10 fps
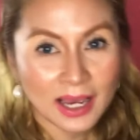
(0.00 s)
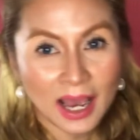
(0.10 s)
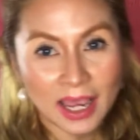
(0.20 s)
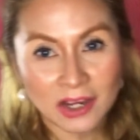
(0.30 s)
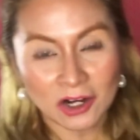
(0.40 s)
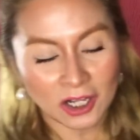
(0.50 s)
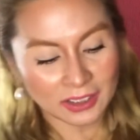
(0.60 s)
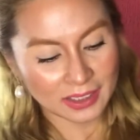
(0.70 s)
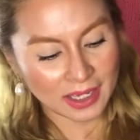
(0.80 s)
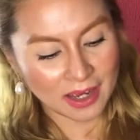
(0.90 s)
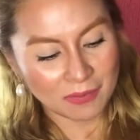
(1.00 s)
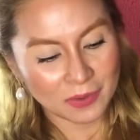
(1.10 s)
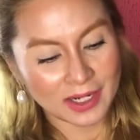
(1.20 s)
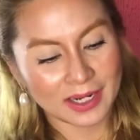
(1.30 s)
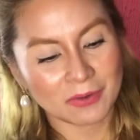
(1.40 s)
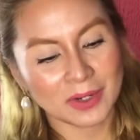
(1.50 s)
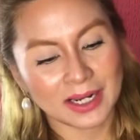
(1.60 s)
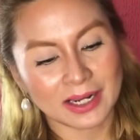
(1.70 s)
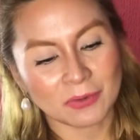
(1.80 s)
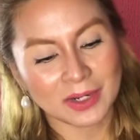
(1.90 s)
I call them, when
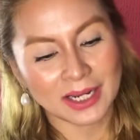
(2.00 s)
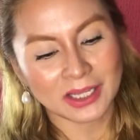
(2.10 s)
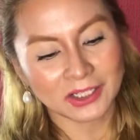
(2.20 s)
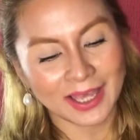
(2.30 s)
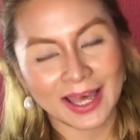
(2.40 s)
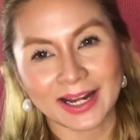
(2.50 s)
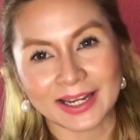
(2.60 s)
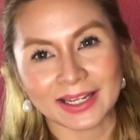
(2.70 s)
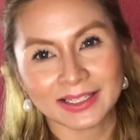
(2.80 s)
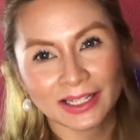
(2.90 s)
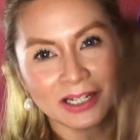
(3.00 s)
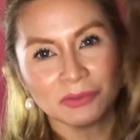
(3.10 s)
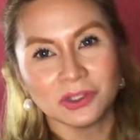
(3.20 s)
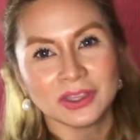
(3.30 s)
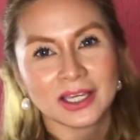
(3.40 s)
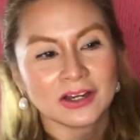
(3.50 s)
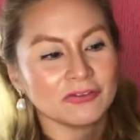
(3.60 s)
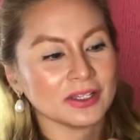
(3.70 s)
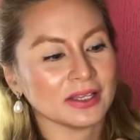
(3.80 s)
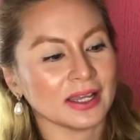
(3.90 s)
I look at it, I come to think of
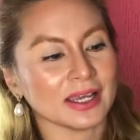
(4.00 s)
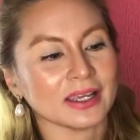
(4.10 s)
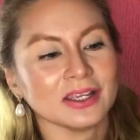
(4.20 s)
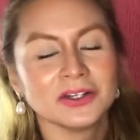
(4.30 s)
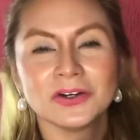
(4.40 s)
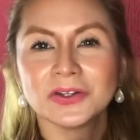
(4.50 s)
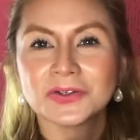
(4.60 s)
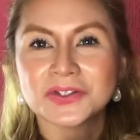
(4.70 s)
it like, you know, those